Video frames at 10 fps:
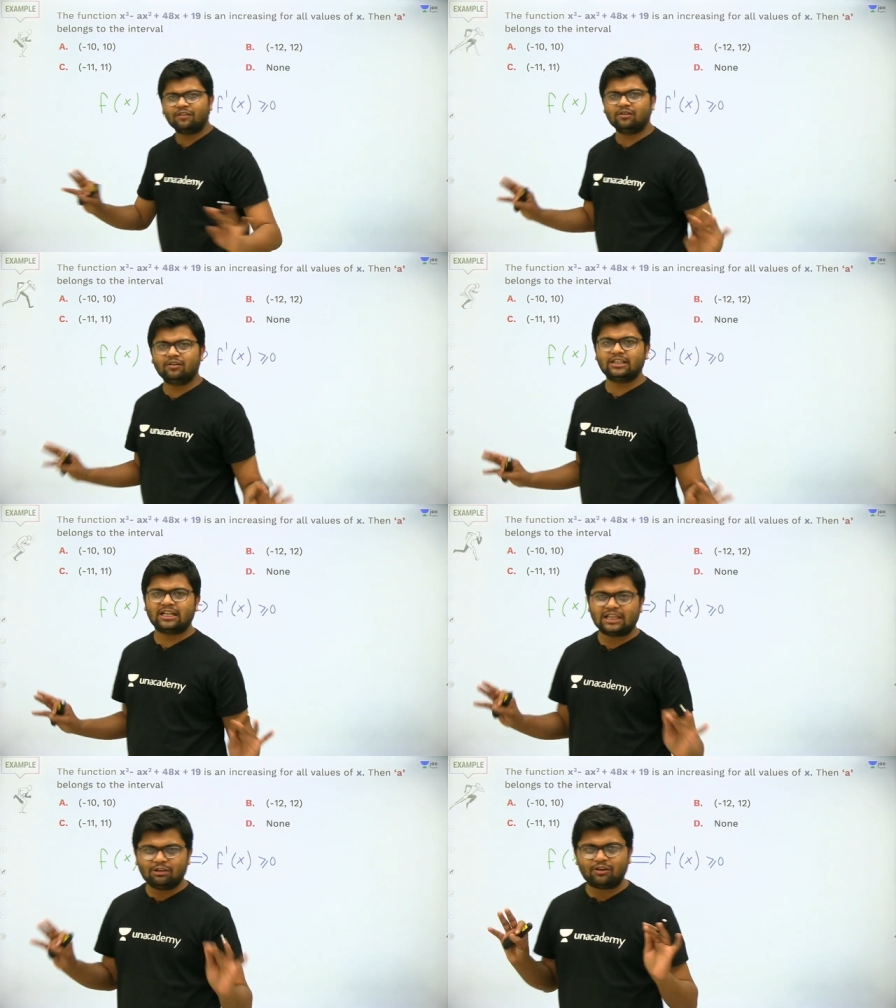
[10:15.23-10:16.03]
with everyone,
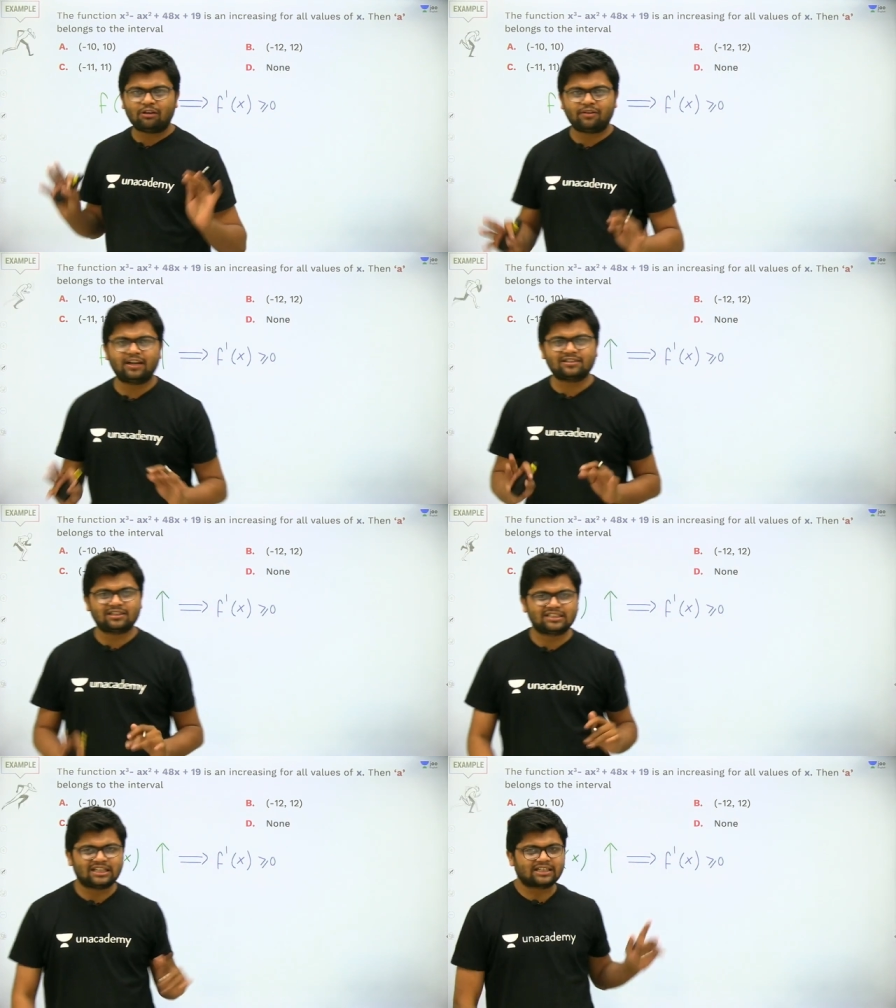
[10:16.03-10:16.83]
that if fx
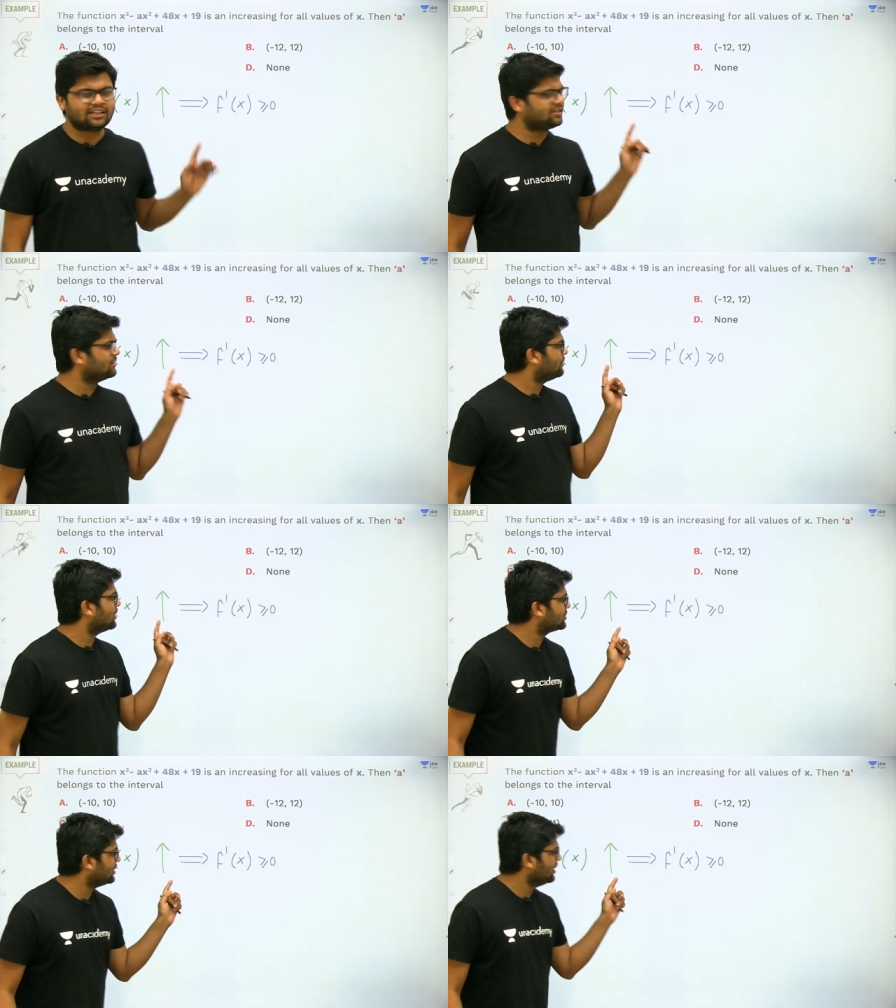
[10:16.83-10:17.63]
is an increasing
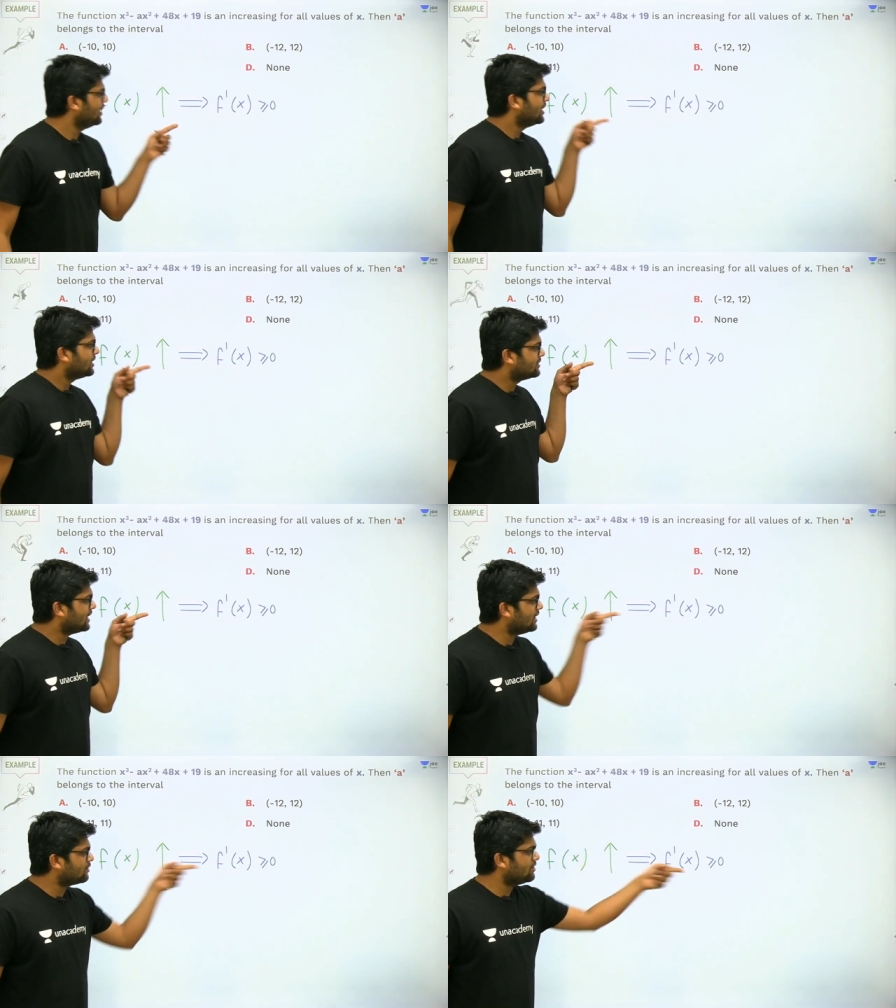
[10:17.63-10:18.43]
function,
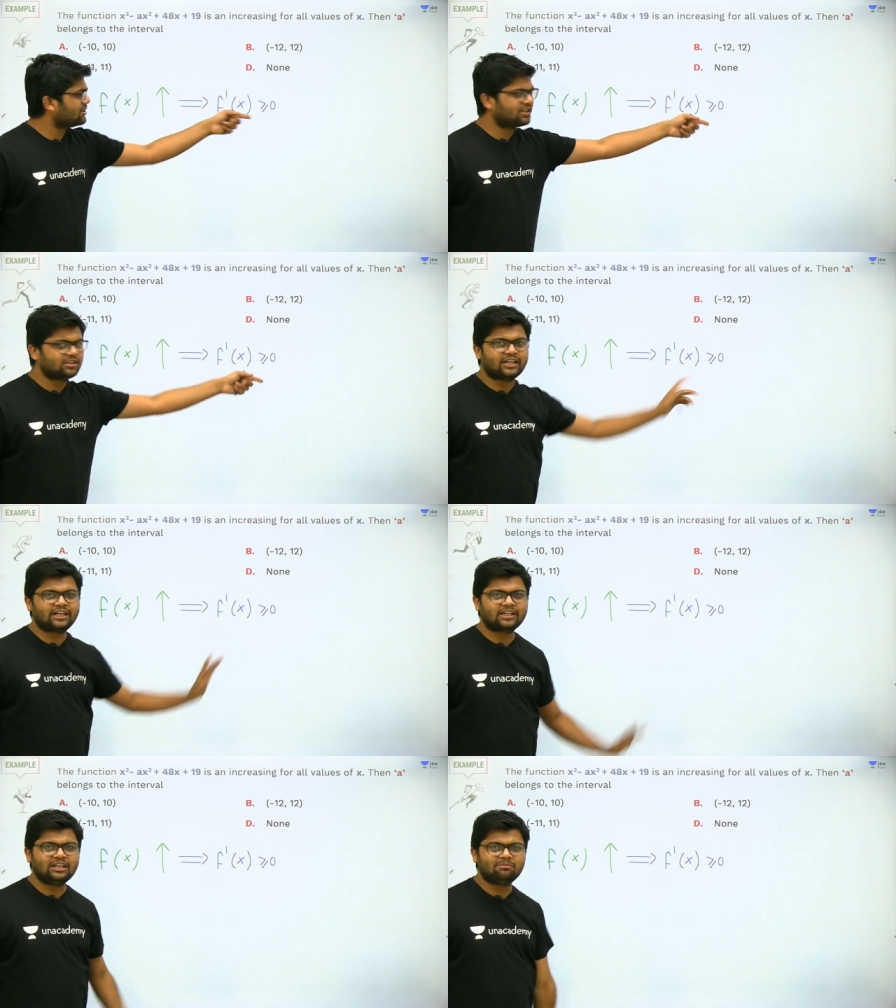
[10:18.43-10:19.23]
the equation
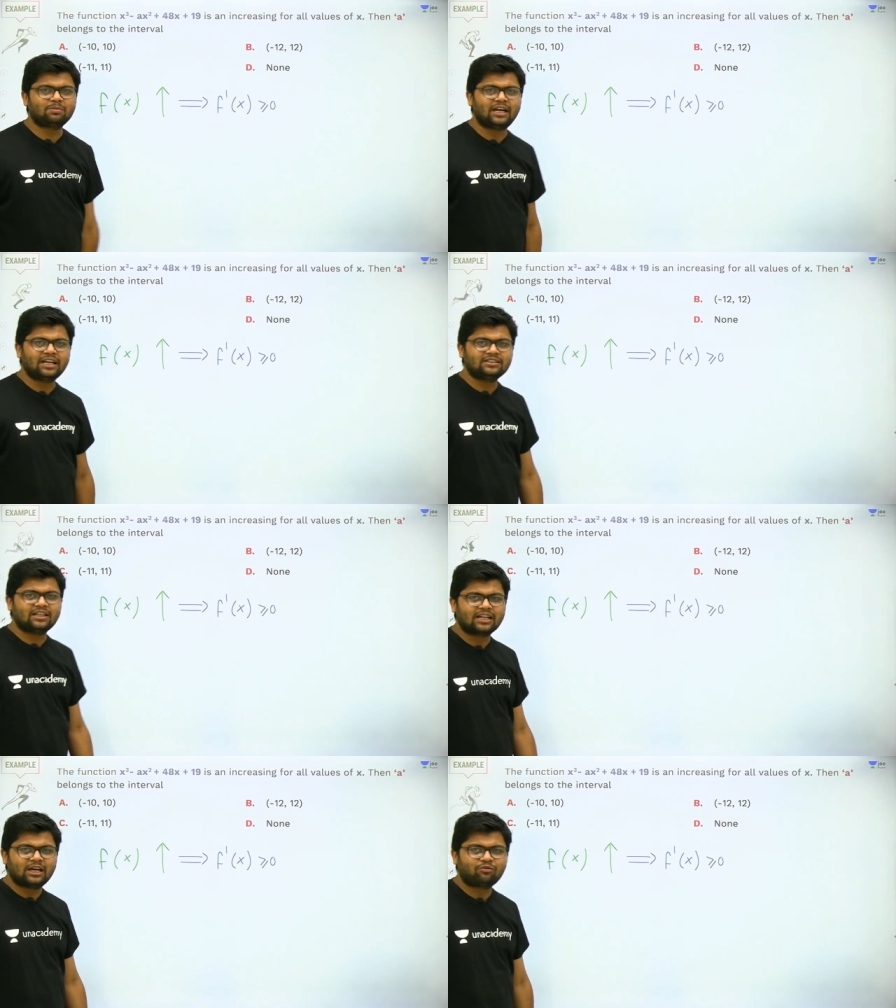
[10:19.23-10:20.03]
directly implies
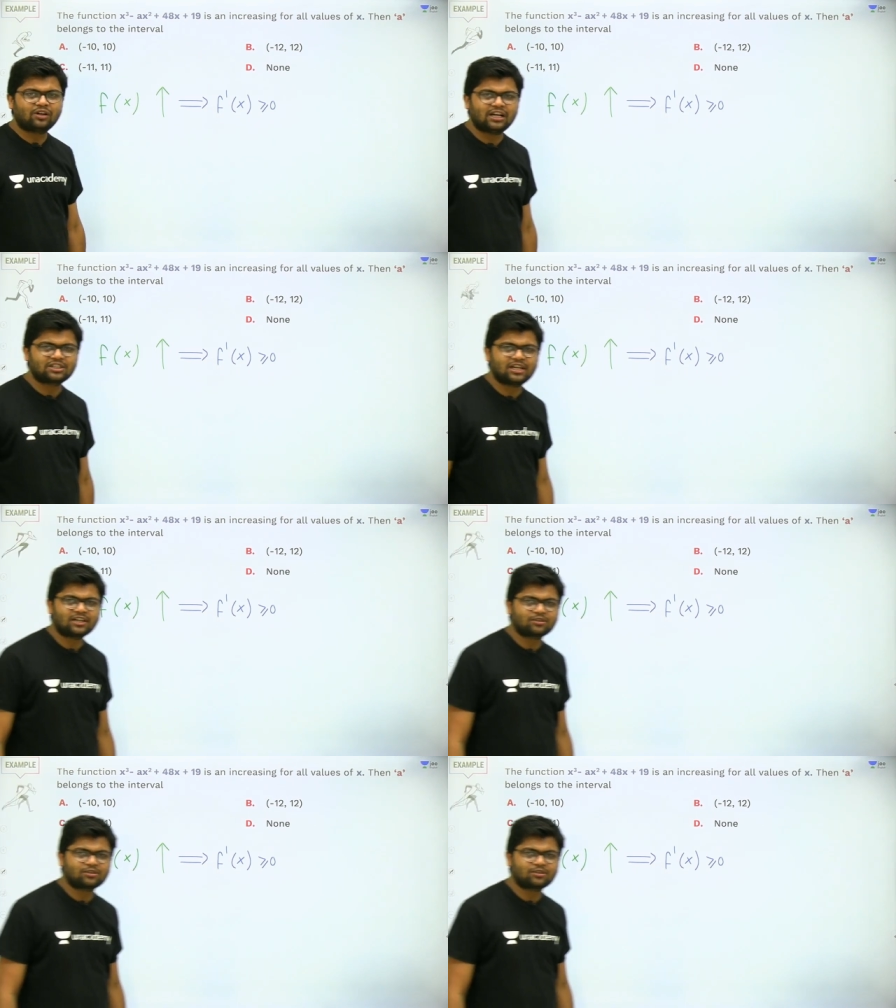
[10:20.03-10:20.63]
that f dash